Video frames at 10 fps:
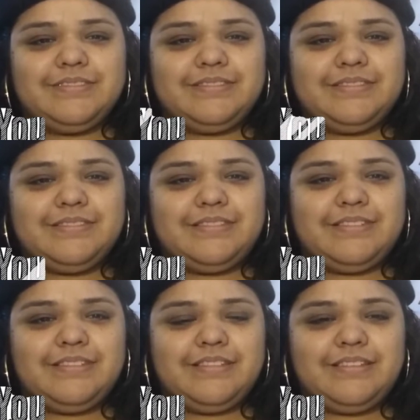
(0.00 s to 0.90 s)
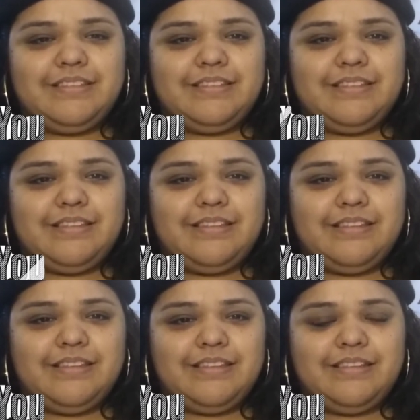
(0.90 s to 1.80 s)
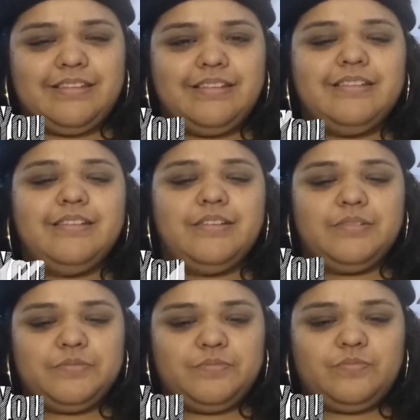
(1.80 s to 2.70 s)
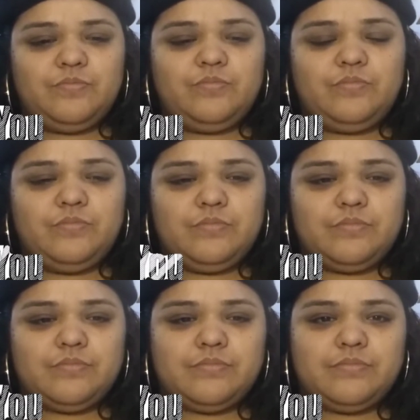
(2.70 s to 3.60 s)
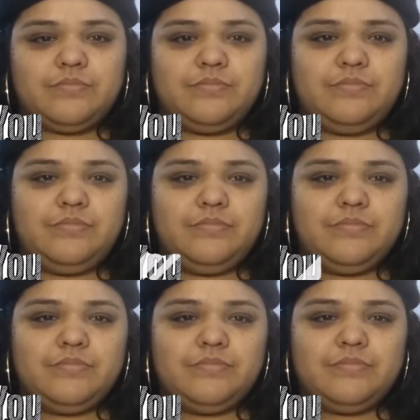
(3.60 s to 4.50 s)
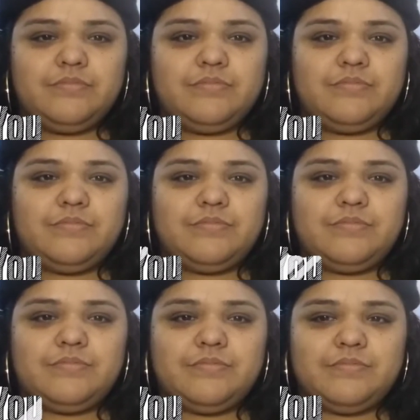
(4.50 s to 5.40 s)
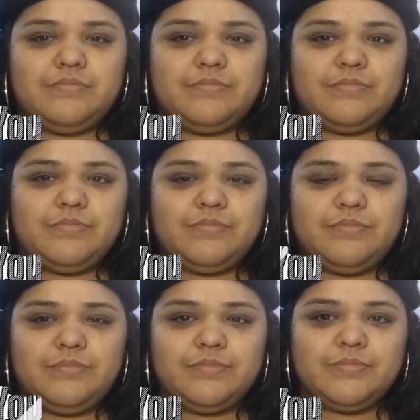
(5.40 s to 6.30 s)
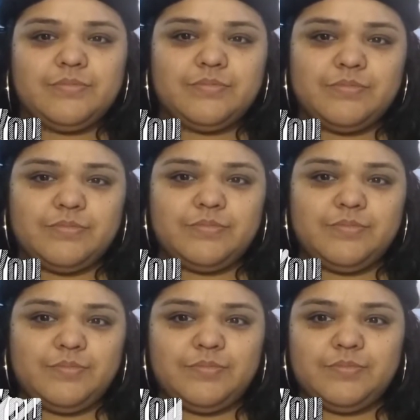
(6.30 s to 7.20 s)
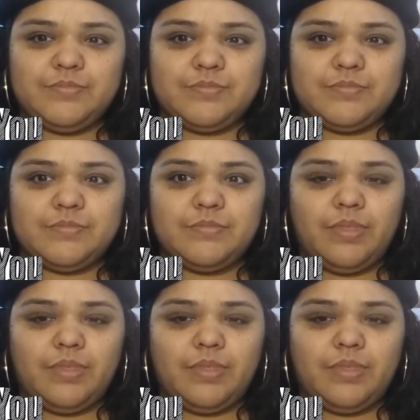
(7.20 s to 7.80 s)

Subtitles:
(silent)